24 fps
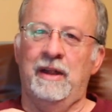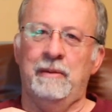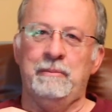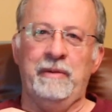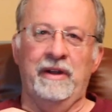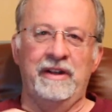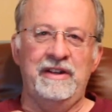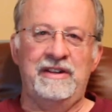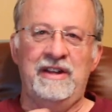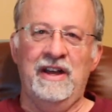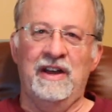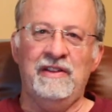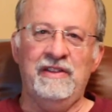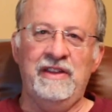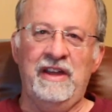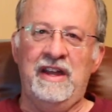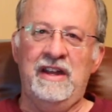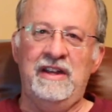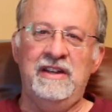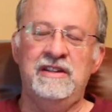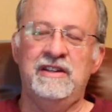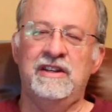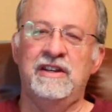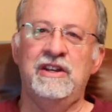But until
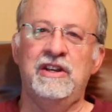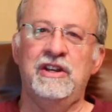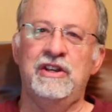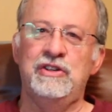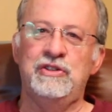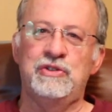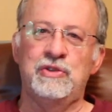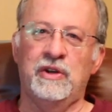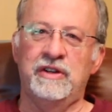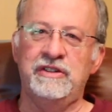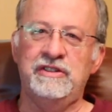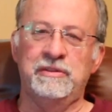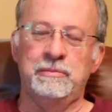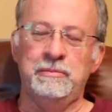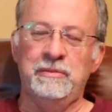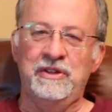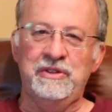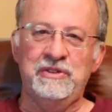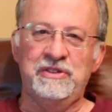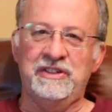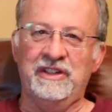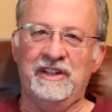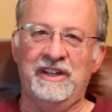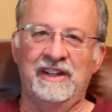then, enjoy some
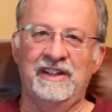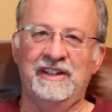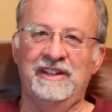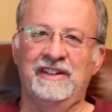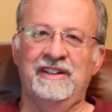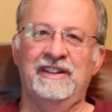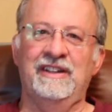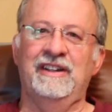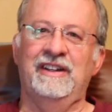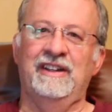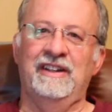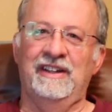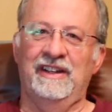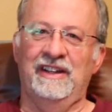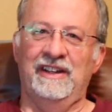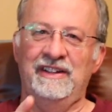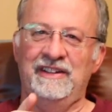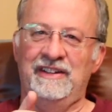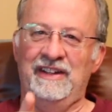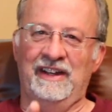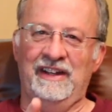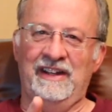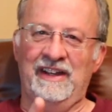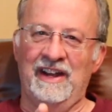music
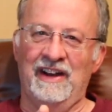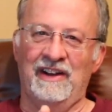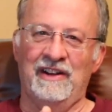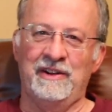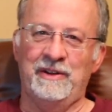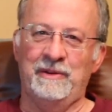and take care.